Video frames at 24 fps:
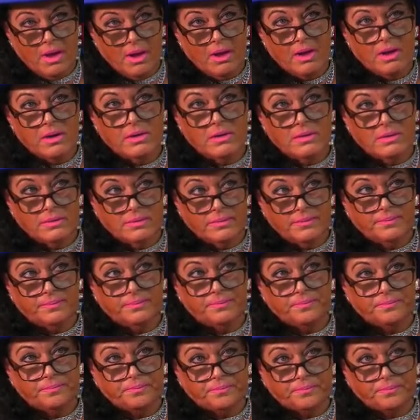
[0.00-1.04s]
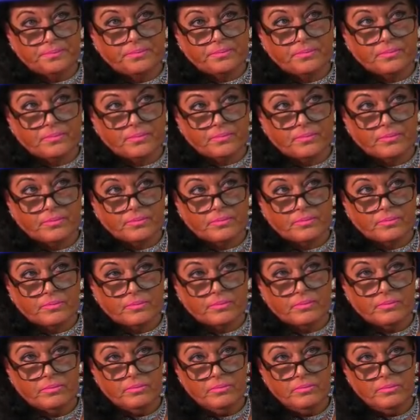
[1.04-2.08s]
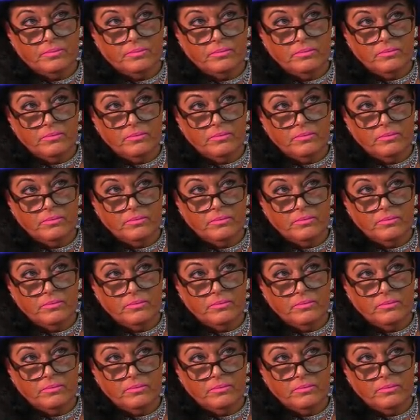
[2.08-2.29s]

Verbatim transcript: writing it, writing a poem or writing a story.